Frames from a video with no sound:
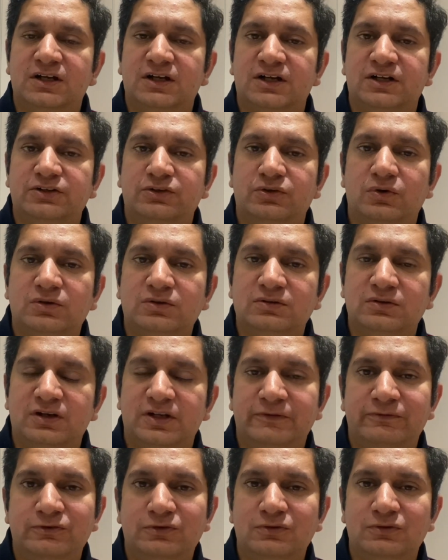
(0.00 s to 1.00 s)

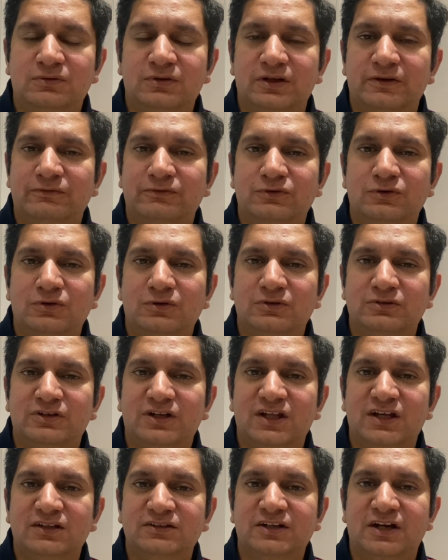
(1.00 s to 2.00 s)
If you don't
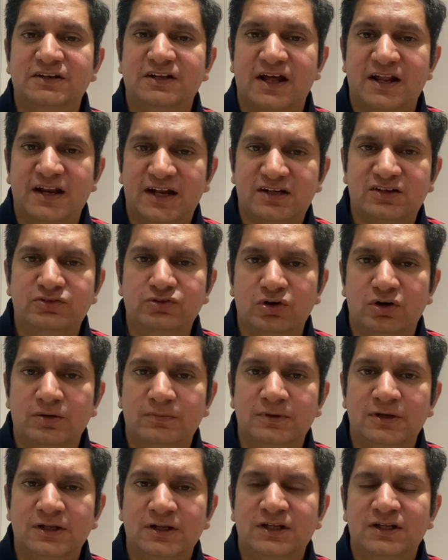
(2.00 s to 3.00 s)
take the direct
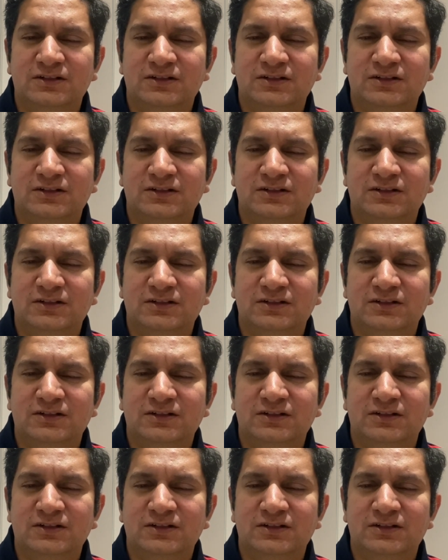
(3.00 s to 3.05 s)
job,